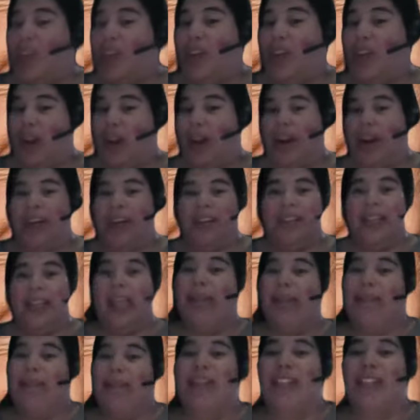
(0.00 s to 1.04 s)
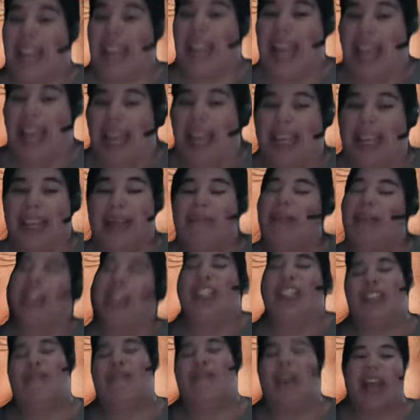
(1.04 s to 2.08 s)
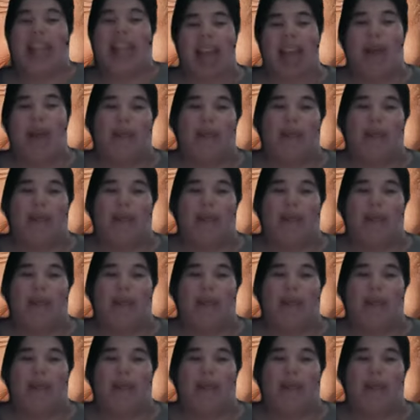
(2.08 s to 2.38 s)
Girl, I'm just saying. Let me just I find out.